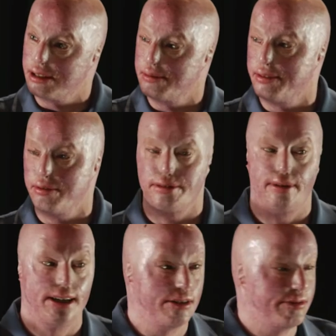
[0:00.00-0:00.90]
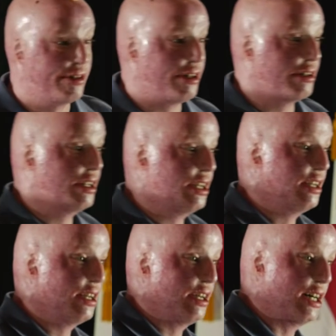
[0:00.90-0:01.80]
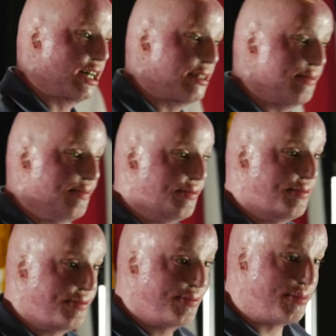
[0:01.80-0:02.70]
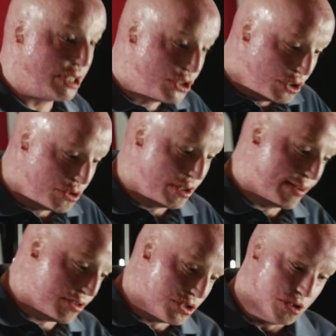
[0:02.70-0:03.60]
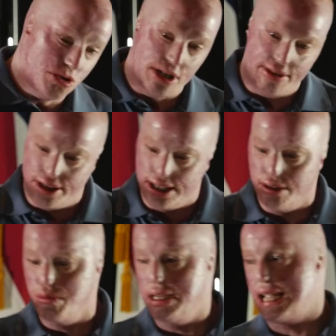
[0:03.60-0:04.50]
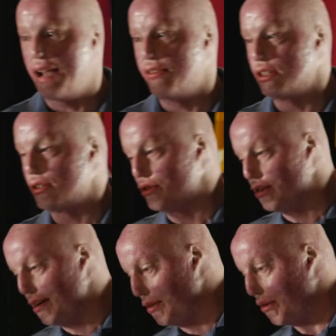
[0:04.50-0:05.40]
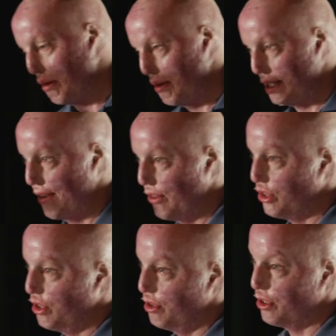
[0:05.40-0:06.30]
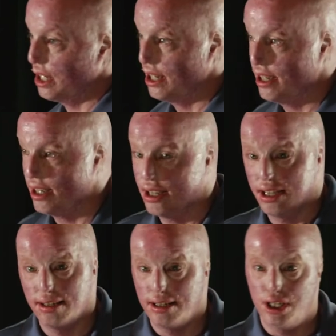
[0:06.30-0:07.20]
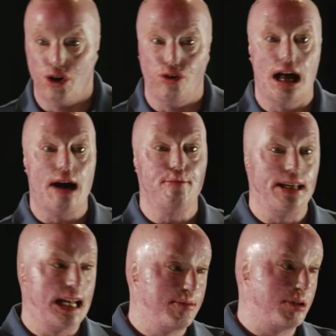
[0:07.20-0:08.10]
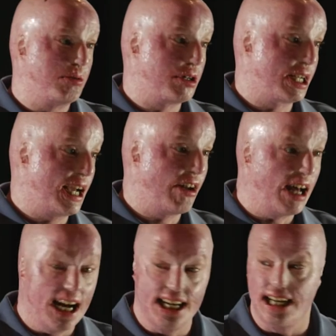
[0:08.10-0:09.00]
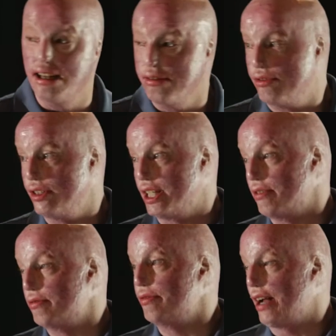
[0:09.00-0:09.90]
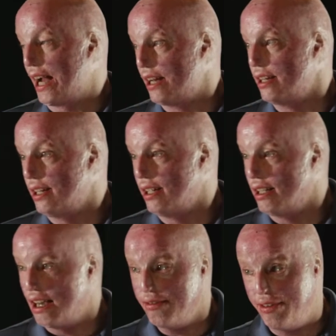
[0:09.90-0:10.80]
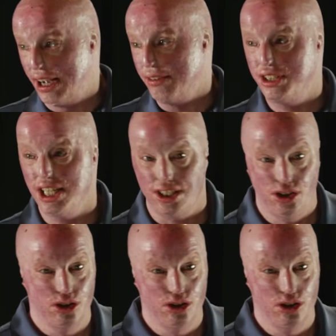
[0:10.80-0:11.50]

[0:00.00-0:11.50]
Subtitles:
Some of it was my own fault. But surgery after surgery, every week having a surgery, every 3 weeks having a surgery, you know, not being able to work out, I got freaking fat. I'm 5'6".